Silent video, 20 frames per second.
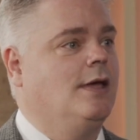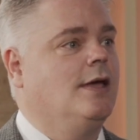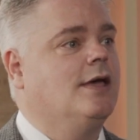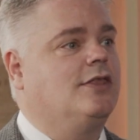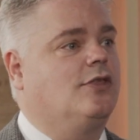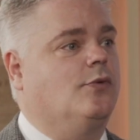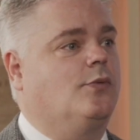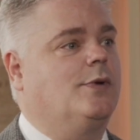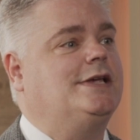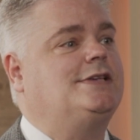
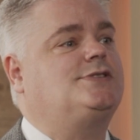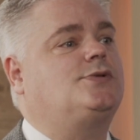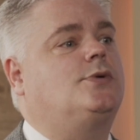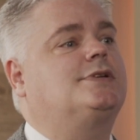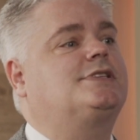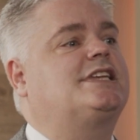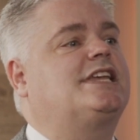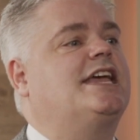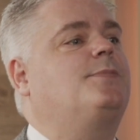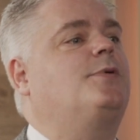The
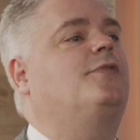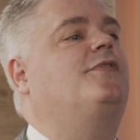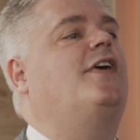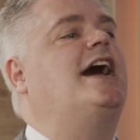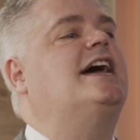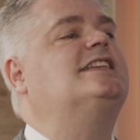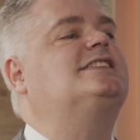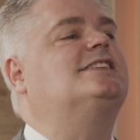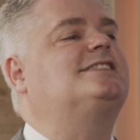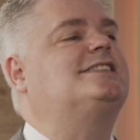resource kit
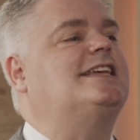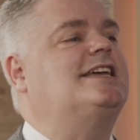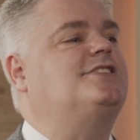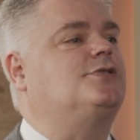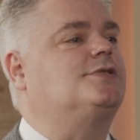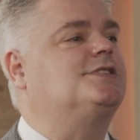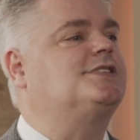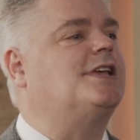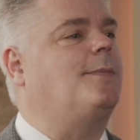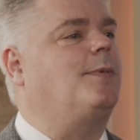provides essential
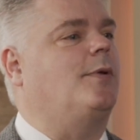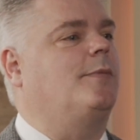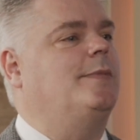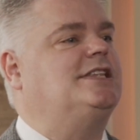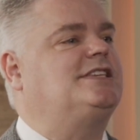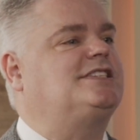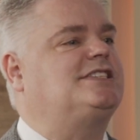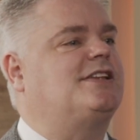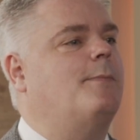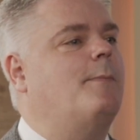
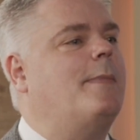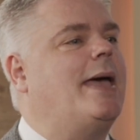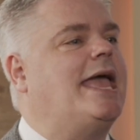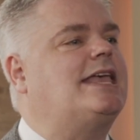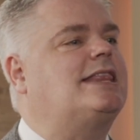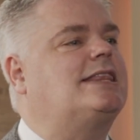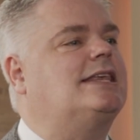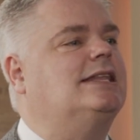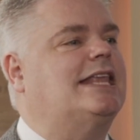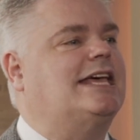supplements to
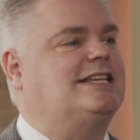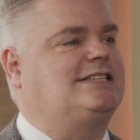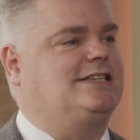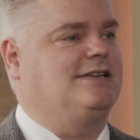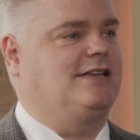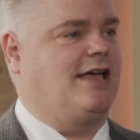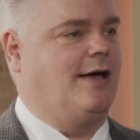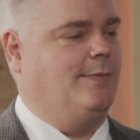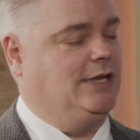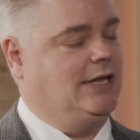make the lesson
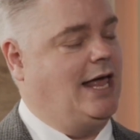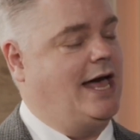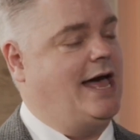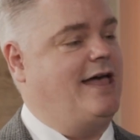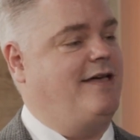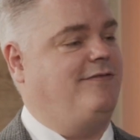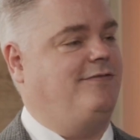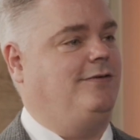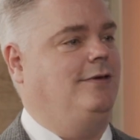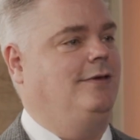come
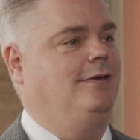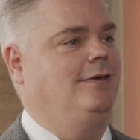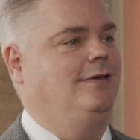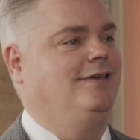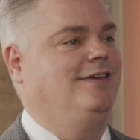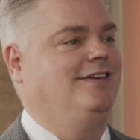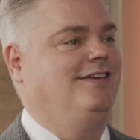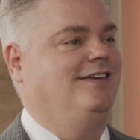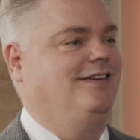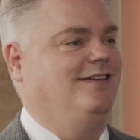alive.
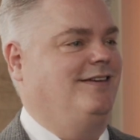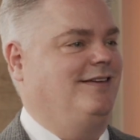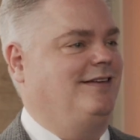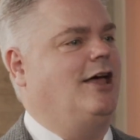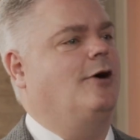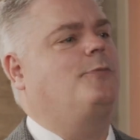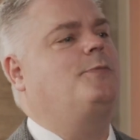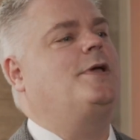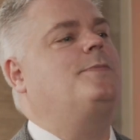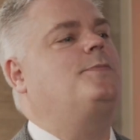
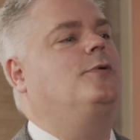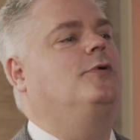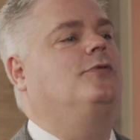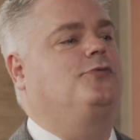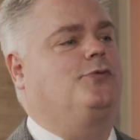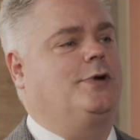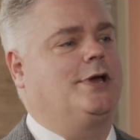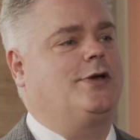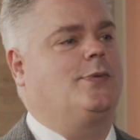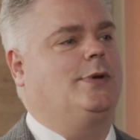Now, people
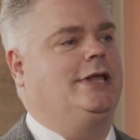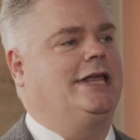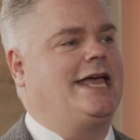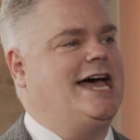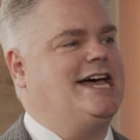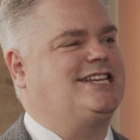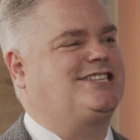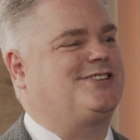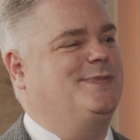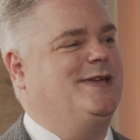frequently
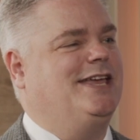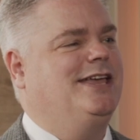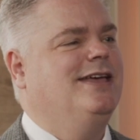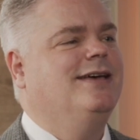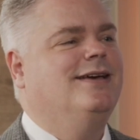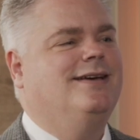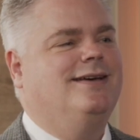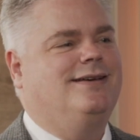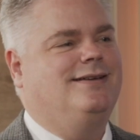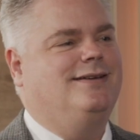ask me,
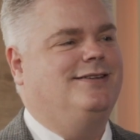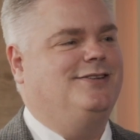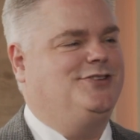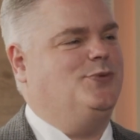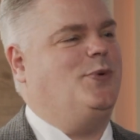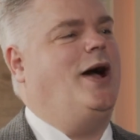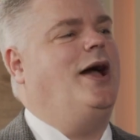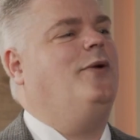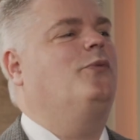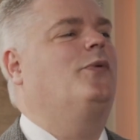do
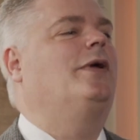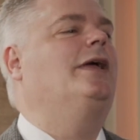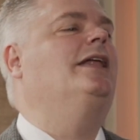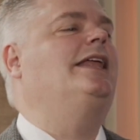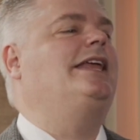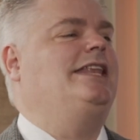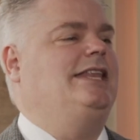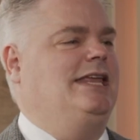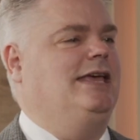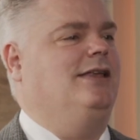I
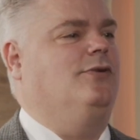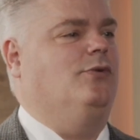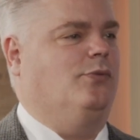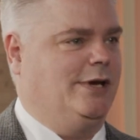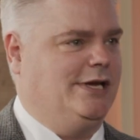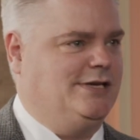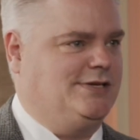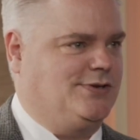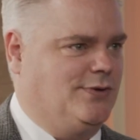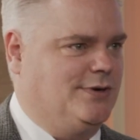really need a
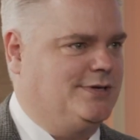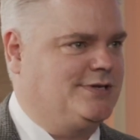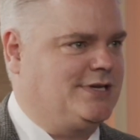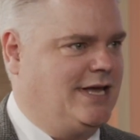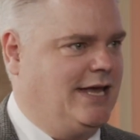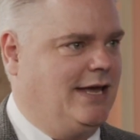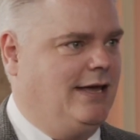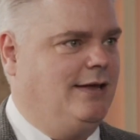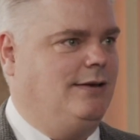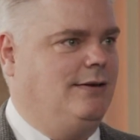resource
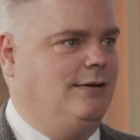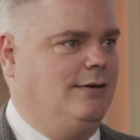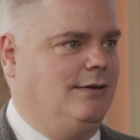kit?